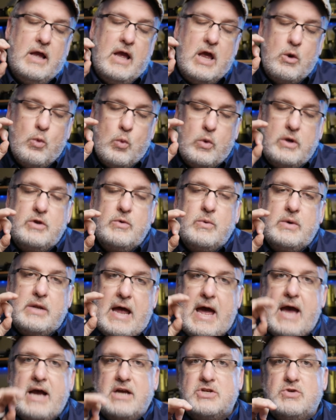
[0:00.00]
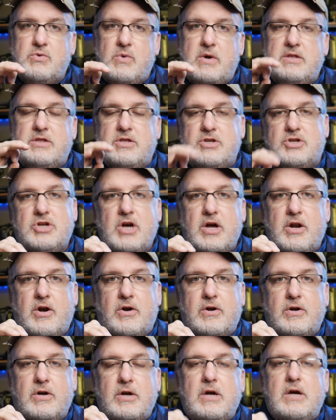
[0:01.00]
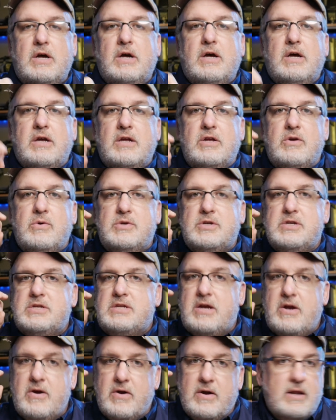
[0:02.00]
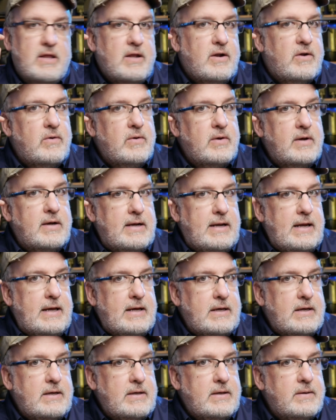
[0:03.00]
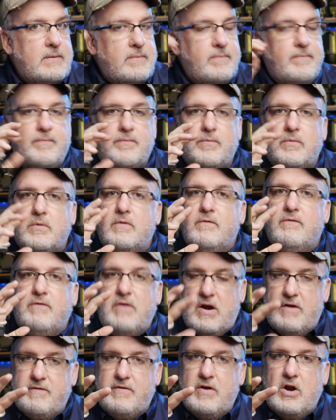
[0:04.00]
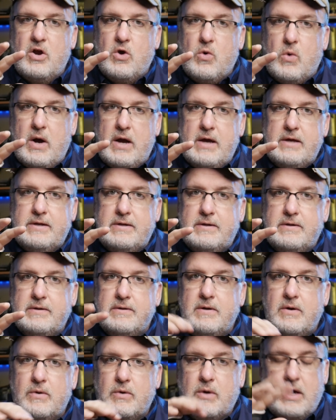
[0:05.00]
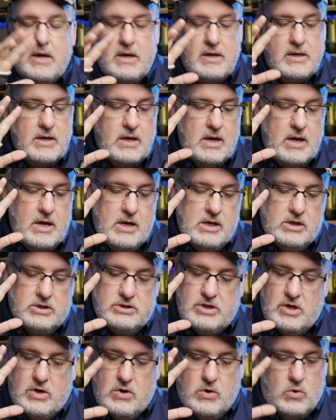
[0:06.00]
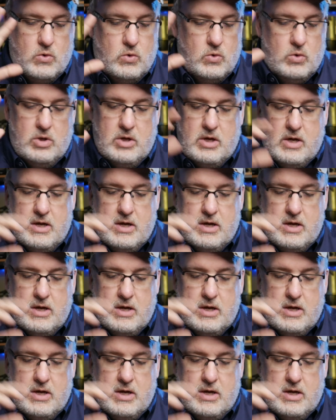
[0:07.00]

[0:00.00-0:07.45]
And when you would actuate the shutter, you would just hear a little click, very, very quiet, okay? So